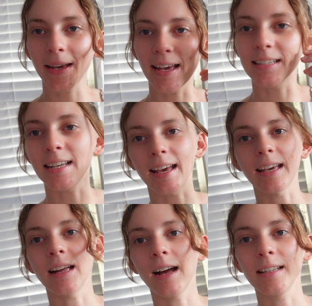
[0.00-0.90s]
my hair
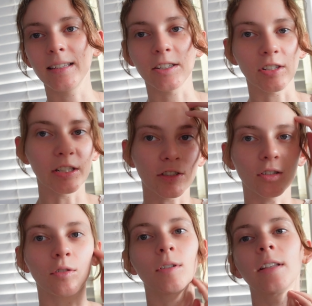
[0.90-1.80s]
today, I literally just
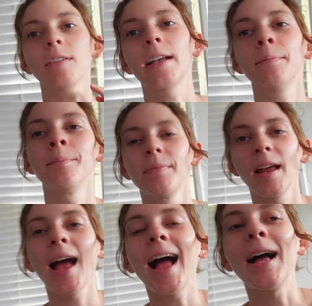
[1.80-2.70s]
got caught in the rain.
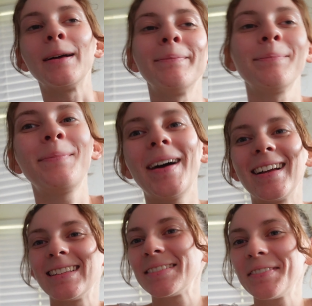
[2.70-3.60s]

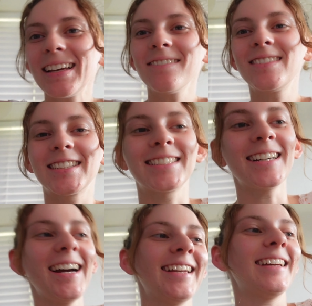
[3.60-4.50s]
But we have
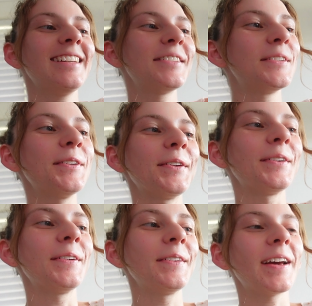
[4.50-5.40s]
decided to
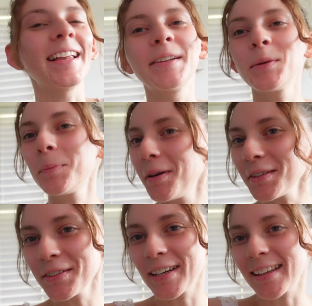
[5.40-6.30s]
do a little
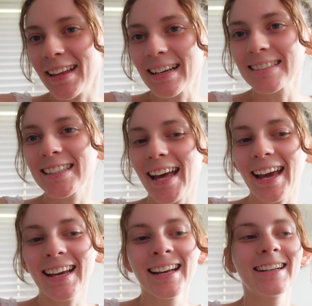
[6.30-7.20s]
pottery thing
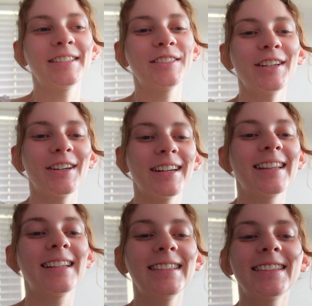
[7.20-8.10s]
today. So
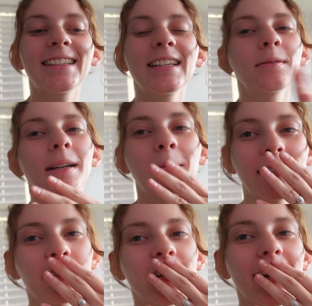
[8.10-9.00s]
this is what I'm
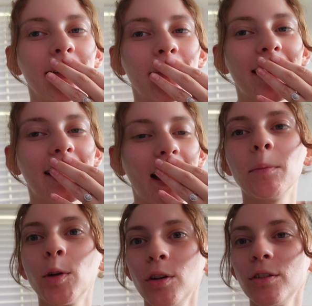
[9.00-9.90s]
gonna try and make.
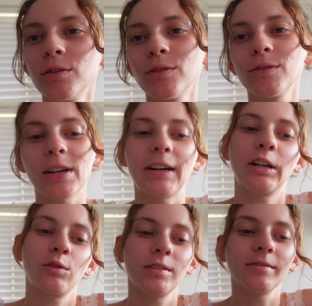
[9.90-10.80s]
I'm not very
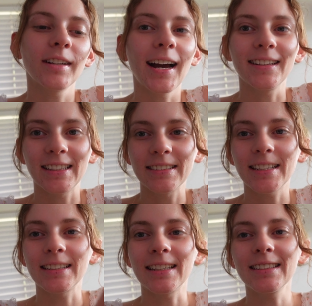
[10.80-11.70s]
good at things
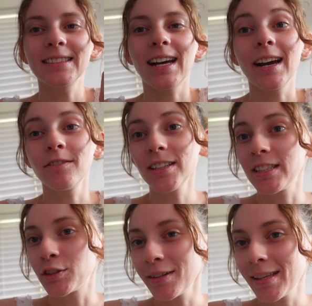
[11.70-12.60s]
like this. I
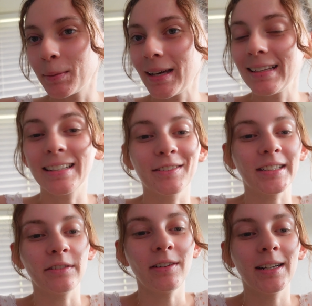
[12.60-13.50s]
really enjoy them. I think they're
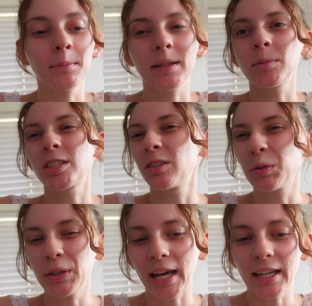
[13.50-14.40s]
really fun, but I'm just not
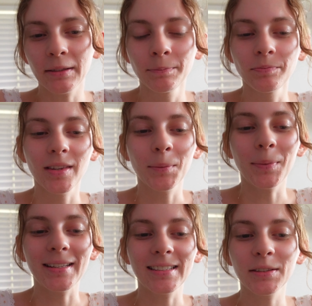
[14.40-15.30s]
good at it.
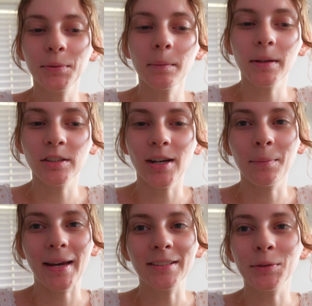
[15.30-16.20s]
But this is what I'm gonna try
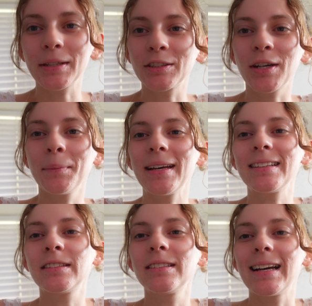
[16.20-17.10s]
and make. So we're gonna try and make
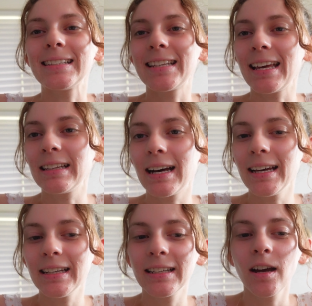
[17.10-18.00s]
little like tea light